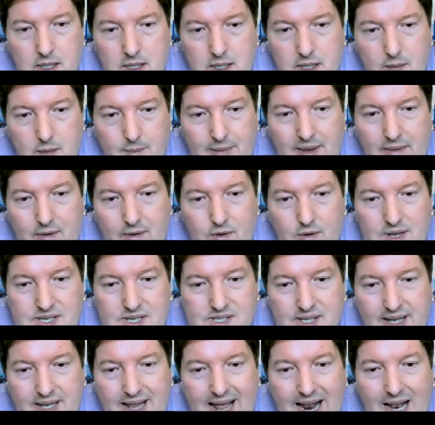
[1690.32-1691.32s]
there is
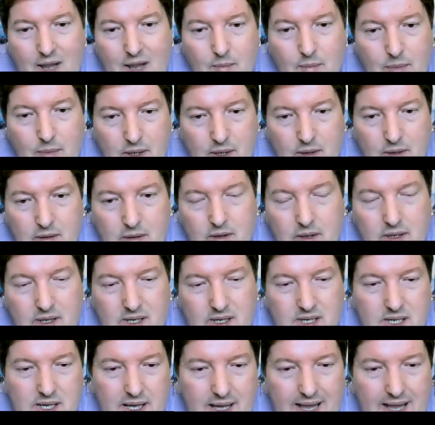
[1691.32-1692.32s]
an element
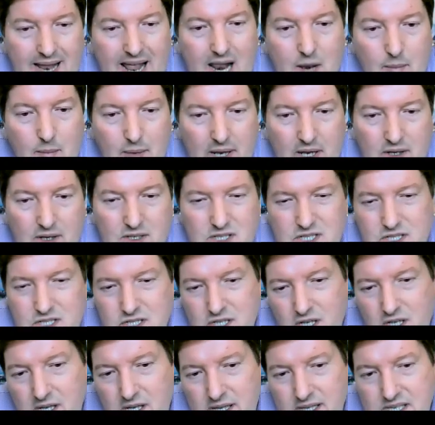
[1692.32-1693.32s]
of
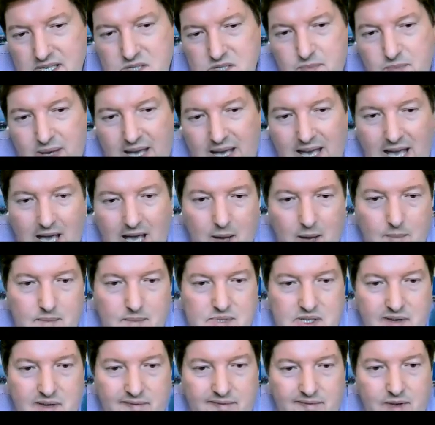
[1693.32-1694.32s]
chance,
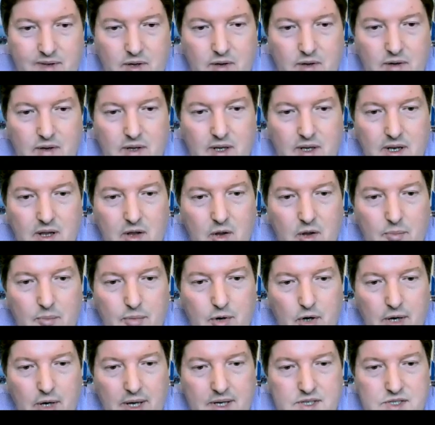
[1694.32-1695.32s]
perhaps, if your
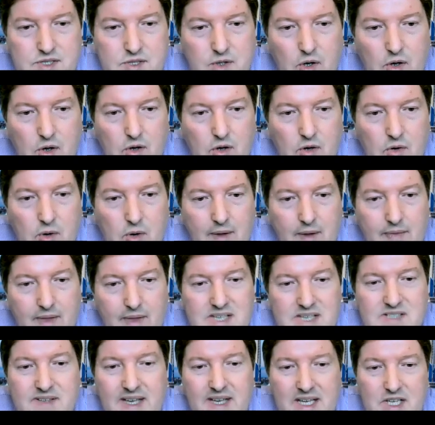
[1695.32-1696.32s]
product's not quite.
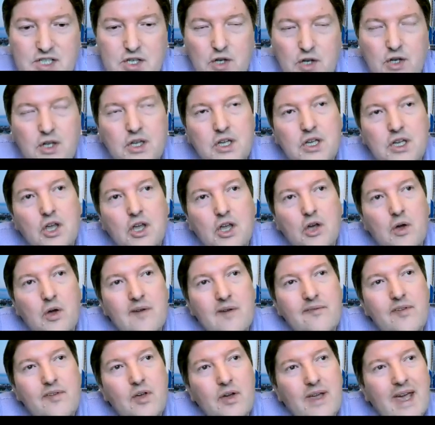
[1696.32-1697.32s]
There's things you can do
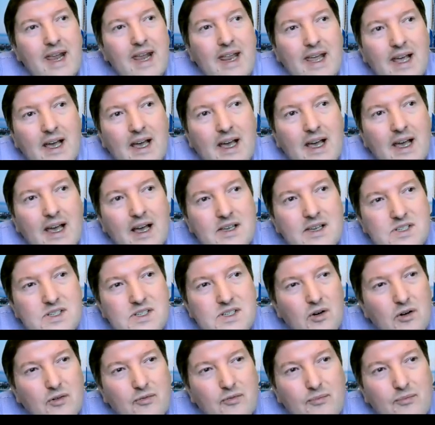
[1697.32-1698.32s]
if you're getting a
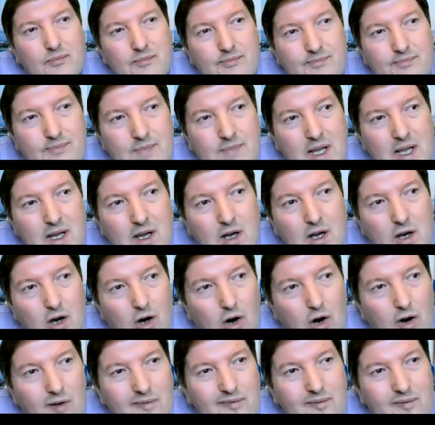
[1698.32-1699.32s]
sort of
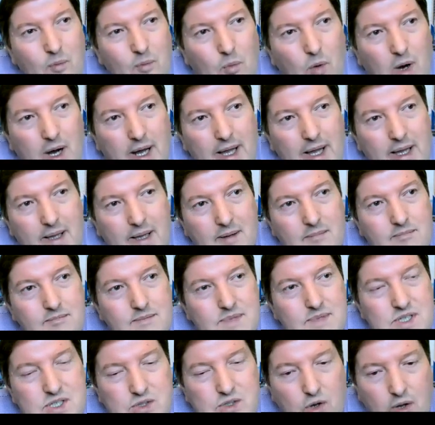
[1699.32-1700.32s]
off-white
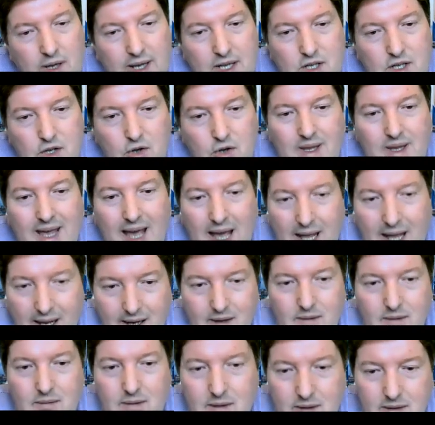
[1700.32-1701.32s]
solid. You
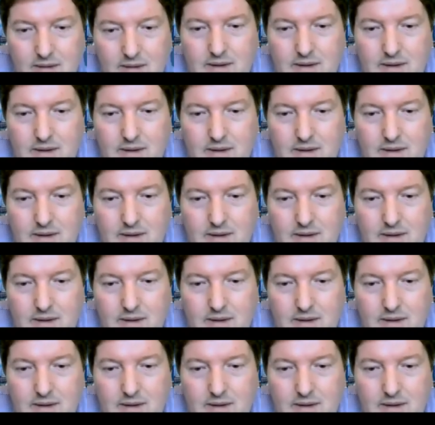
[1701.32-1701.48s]
can